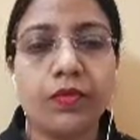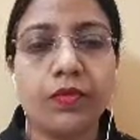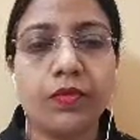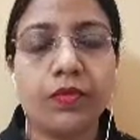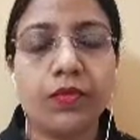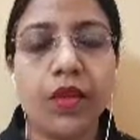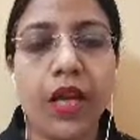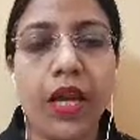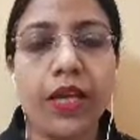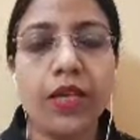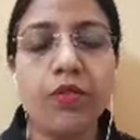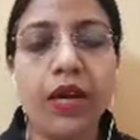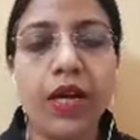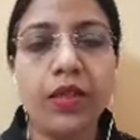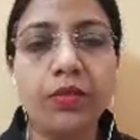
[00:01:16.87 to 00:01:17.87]
Anyone?
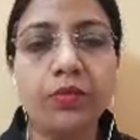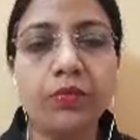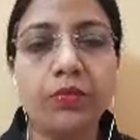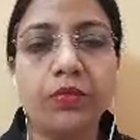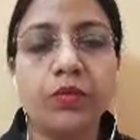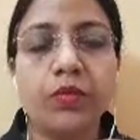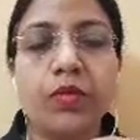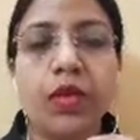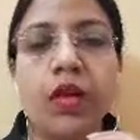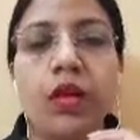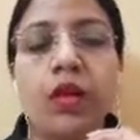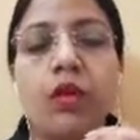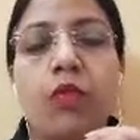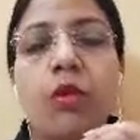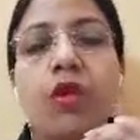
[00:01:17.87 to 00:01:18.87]

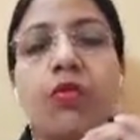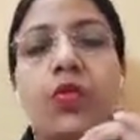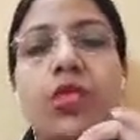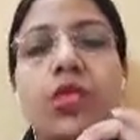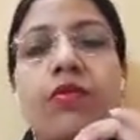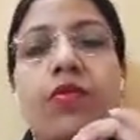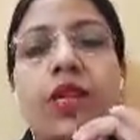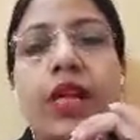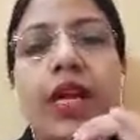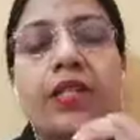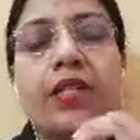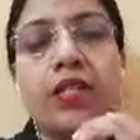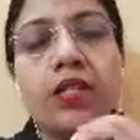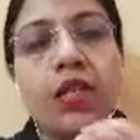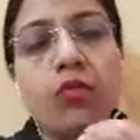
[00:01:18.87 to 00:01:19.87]
What were civil cases and
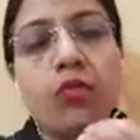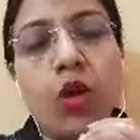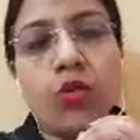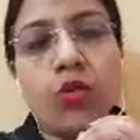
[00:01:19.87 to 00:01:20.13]
what were